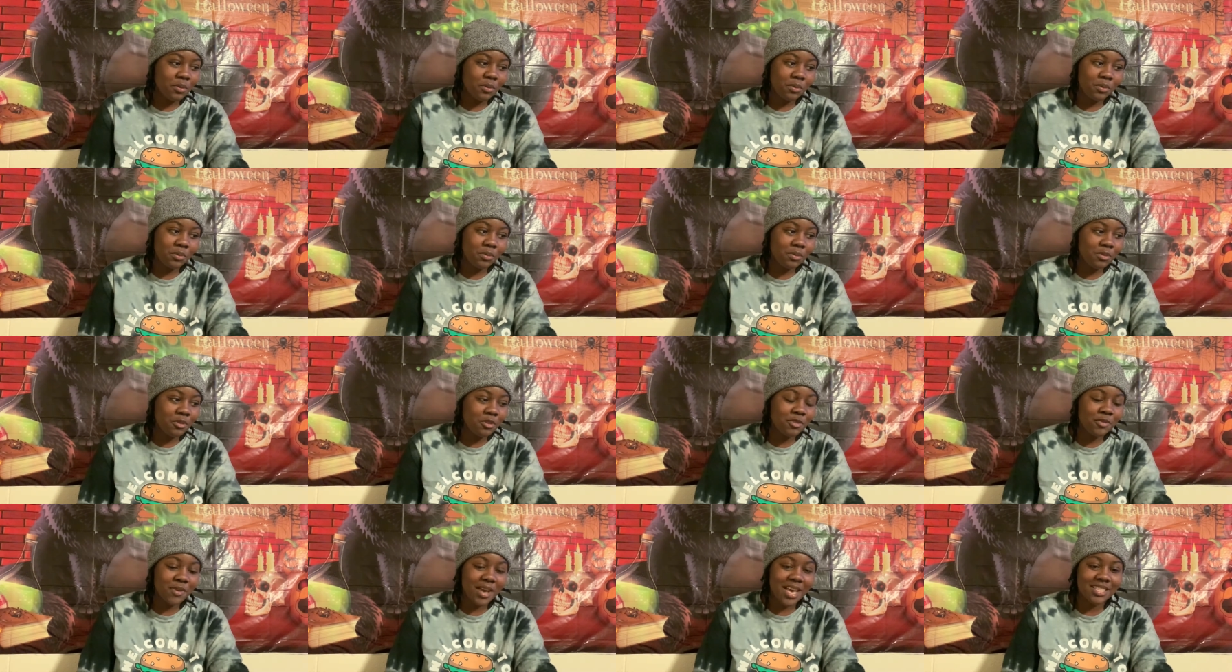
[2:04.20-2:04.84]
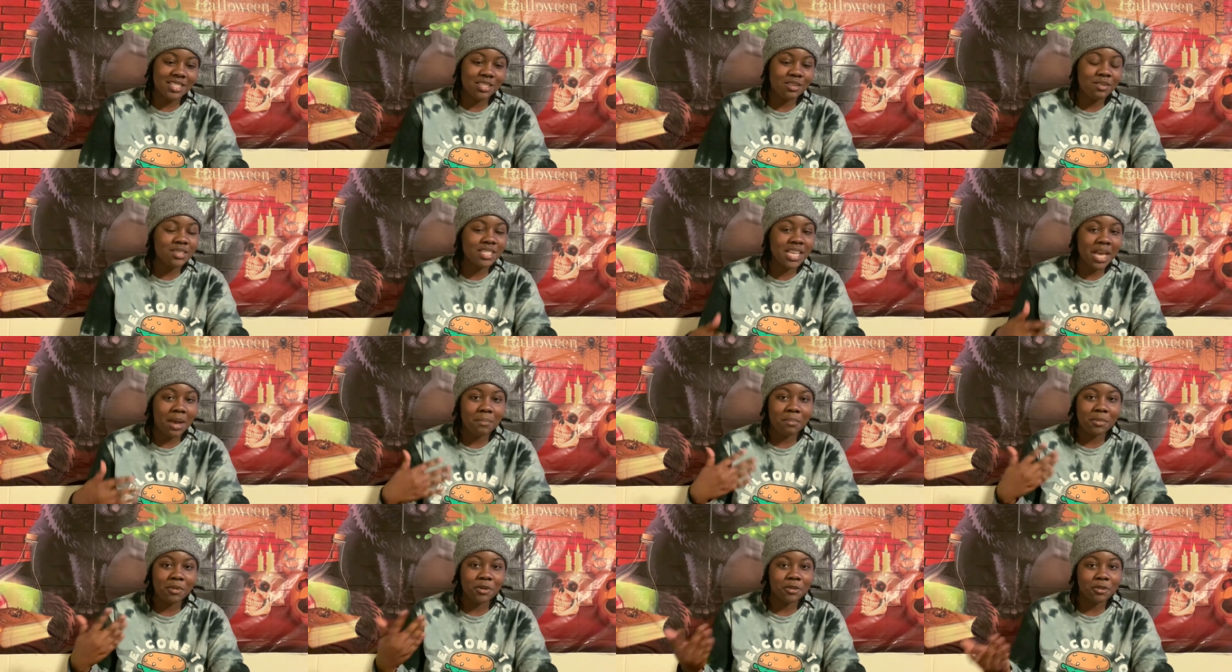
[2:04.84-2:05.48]
whoo, as soon as I
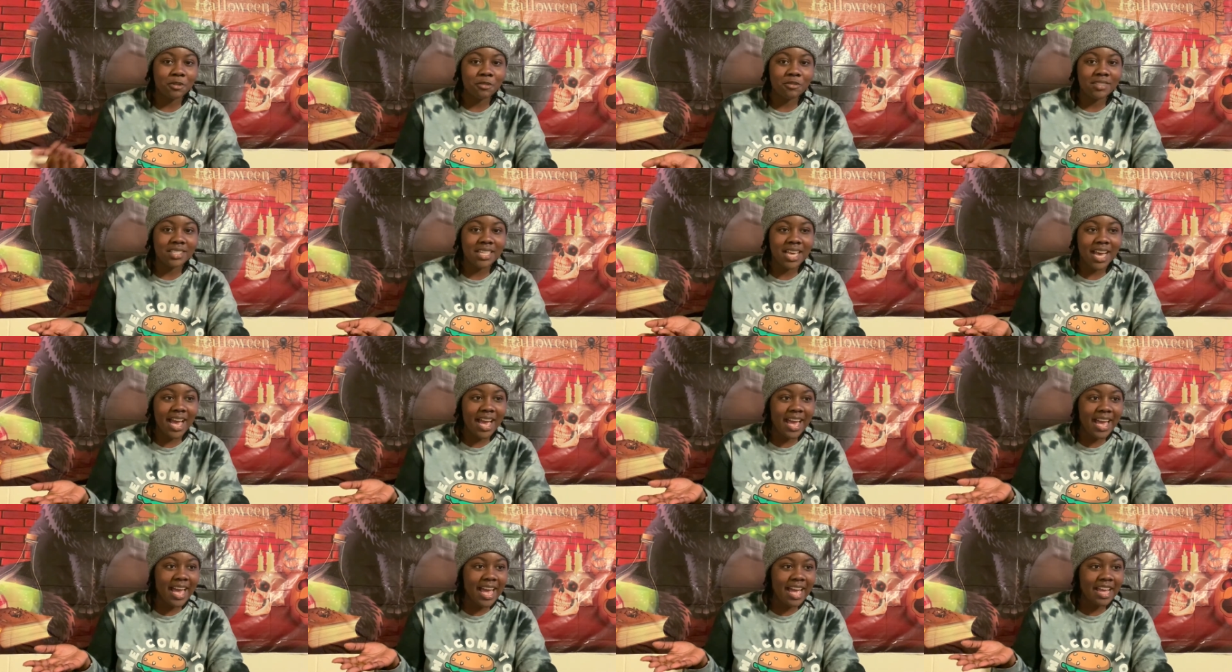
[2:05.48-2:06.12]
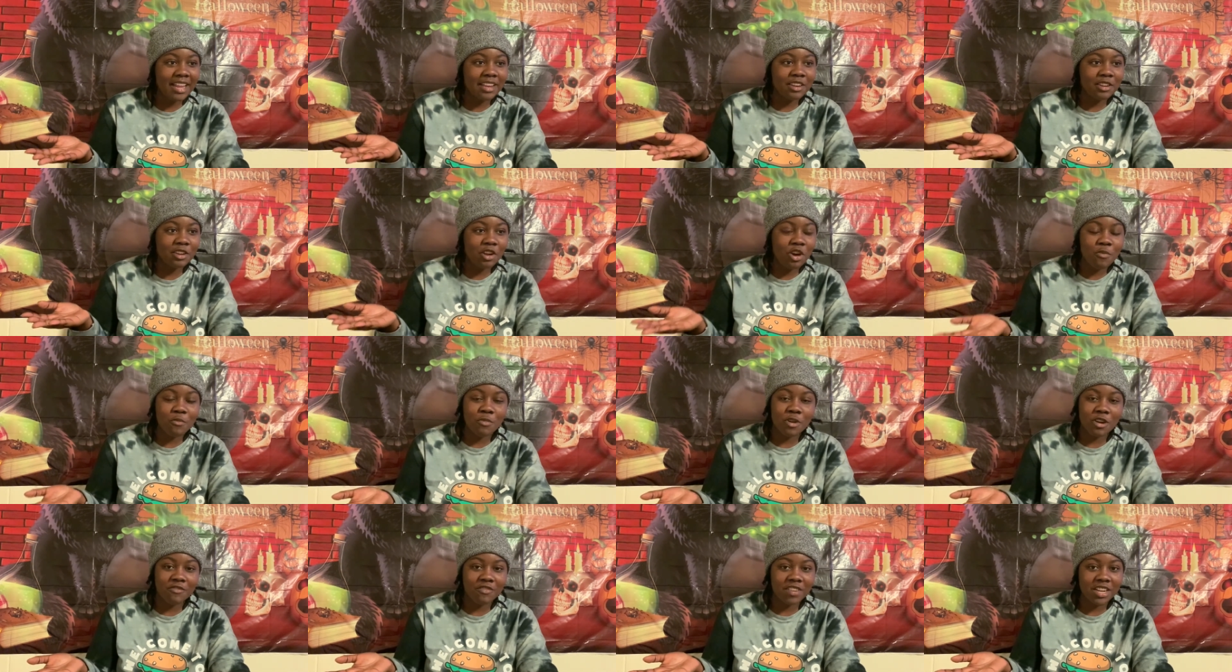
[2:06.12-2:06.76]
moved, I had no
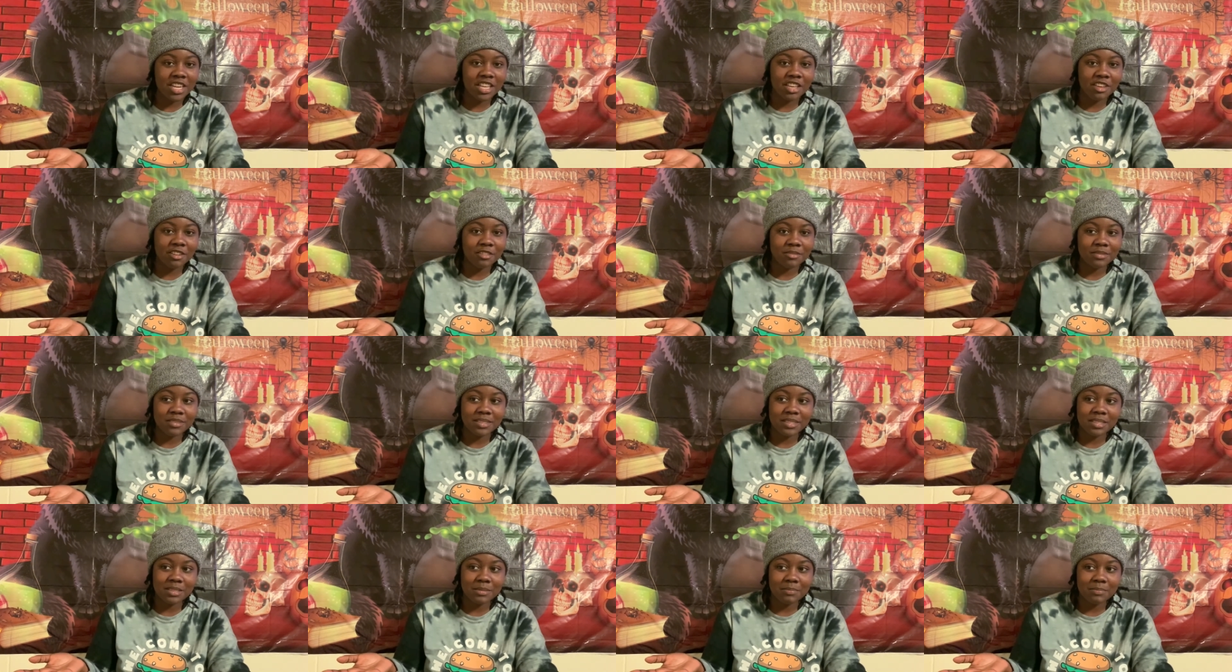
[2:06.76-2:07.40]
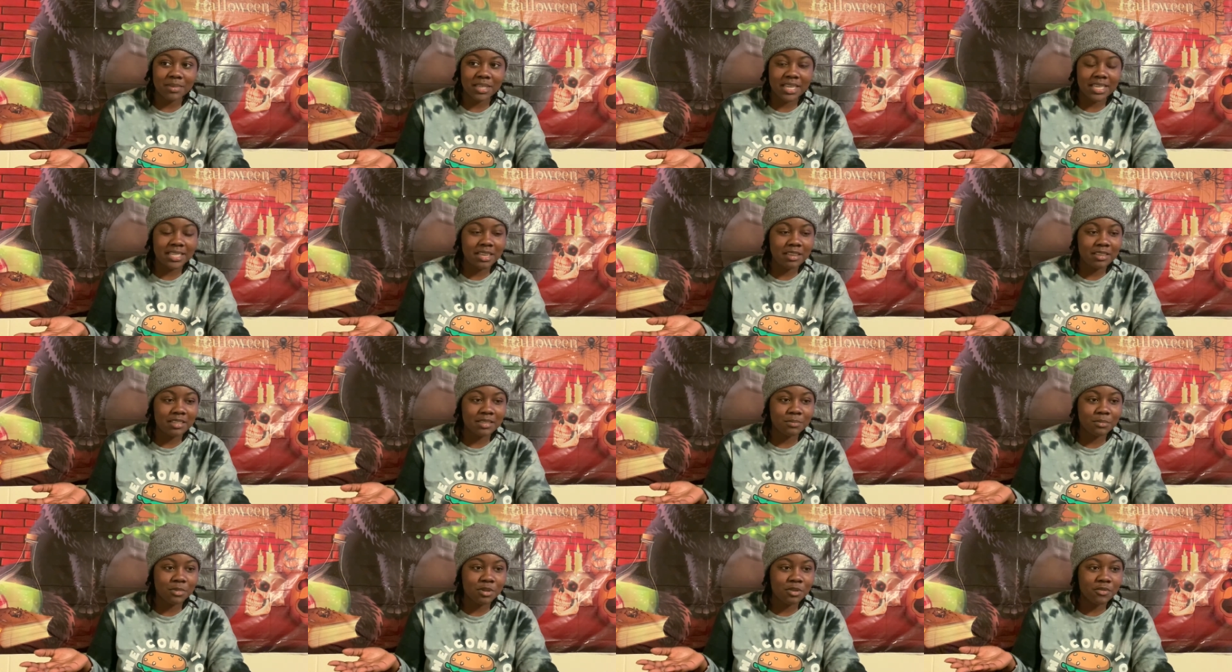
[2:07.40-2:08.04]
more videos because I
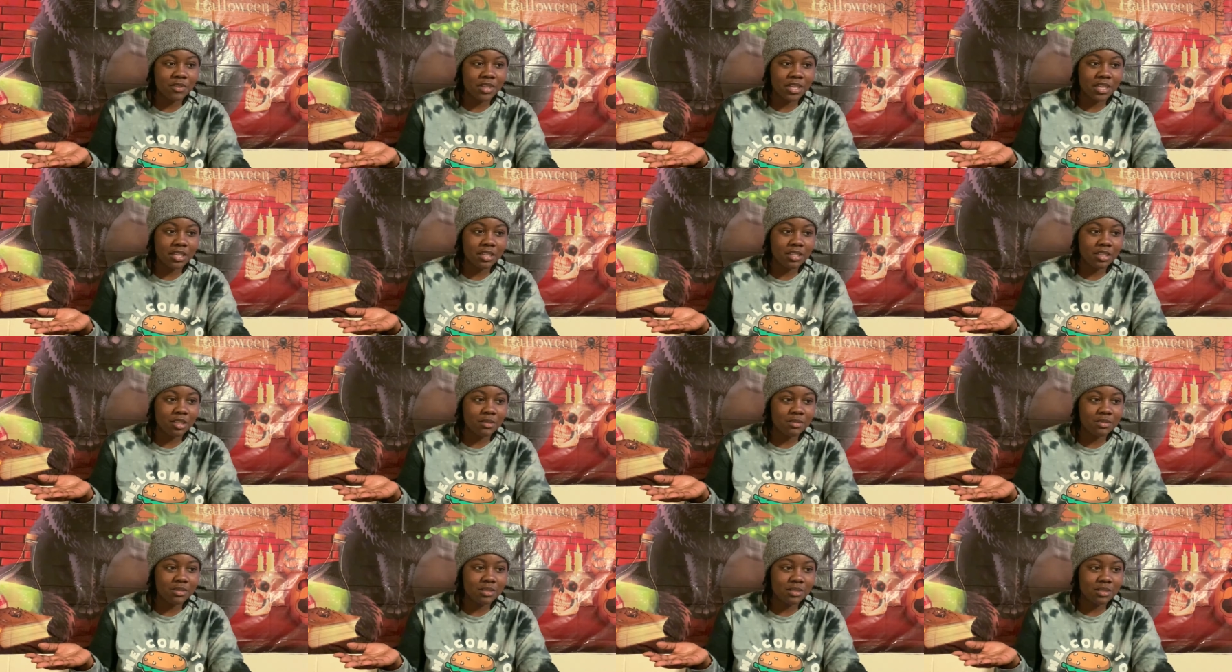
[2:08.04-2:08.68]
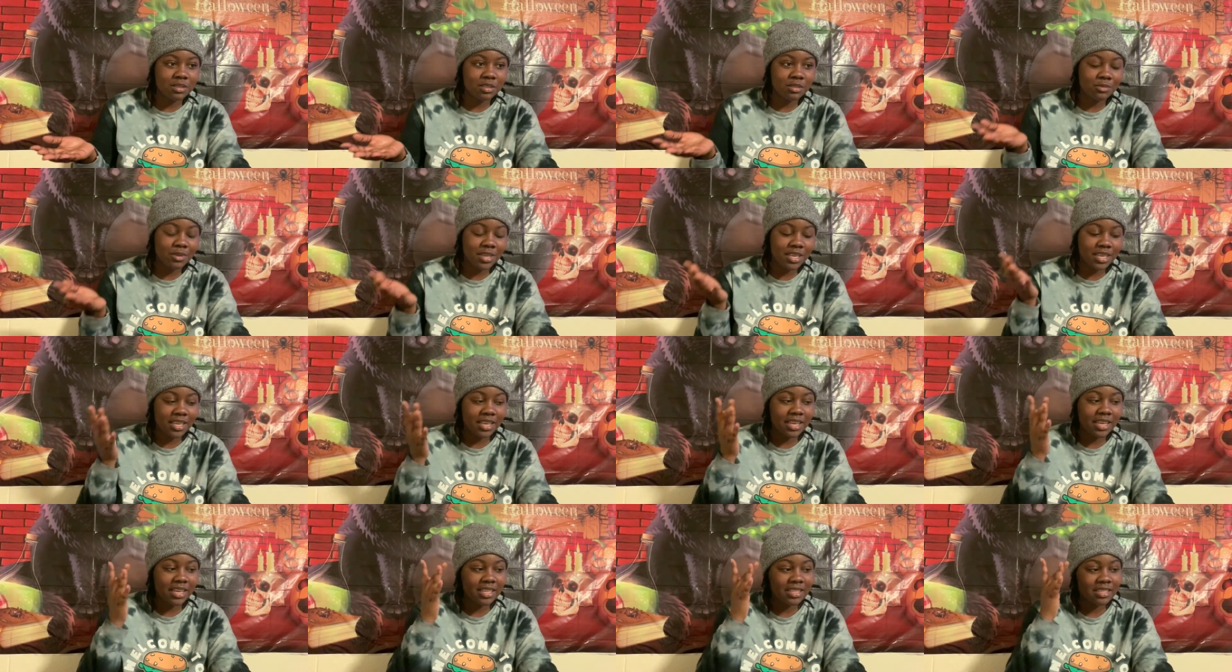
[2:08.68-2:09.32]
was moving closer to the
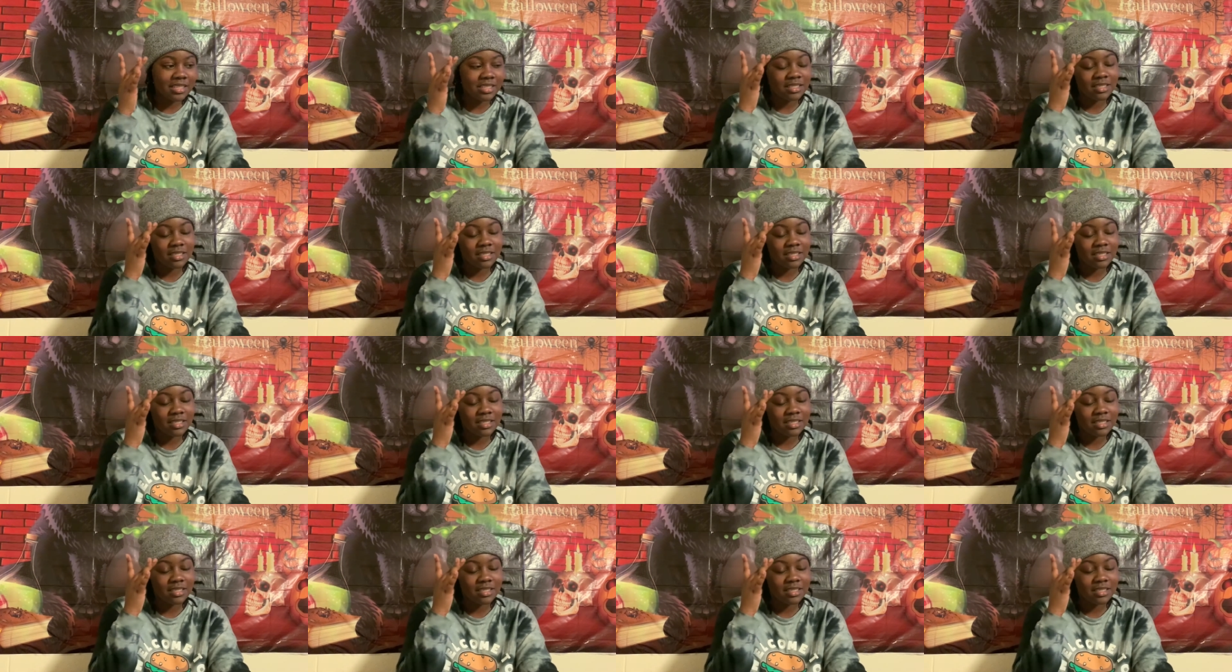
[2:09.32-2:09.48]
weekend.